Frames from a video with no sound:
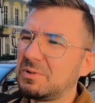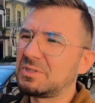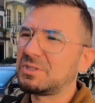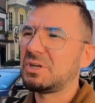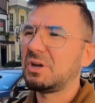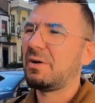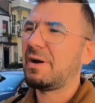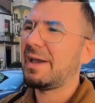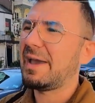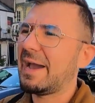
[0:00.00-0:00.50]

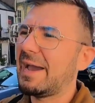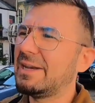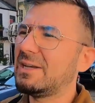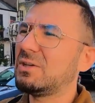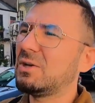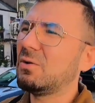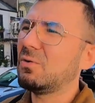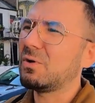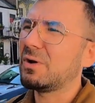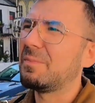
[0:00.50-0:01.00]
So I
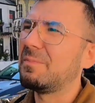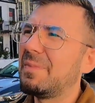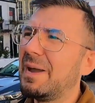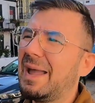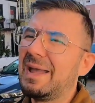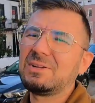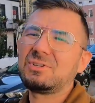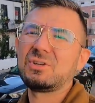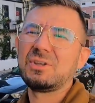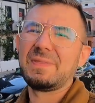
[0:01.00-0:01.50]
don't
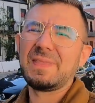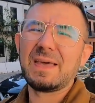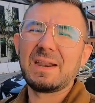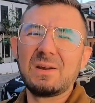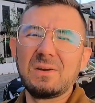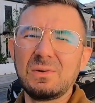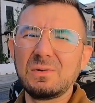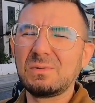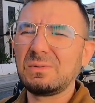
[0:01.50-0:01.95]
imagine that